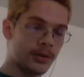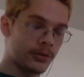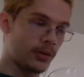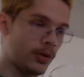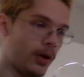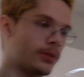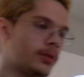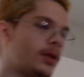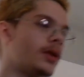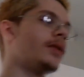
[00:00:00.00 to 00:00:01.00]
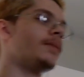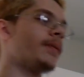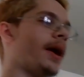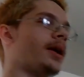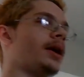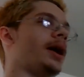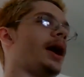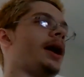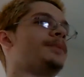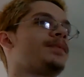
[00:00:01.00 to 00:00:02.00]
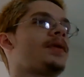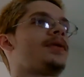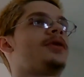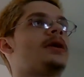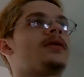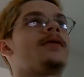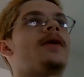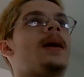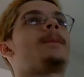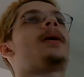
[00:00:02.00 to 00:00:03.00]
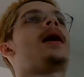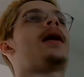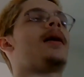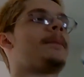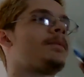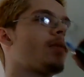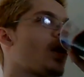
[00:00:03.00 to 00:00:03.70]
than she looks, aka just a vampire.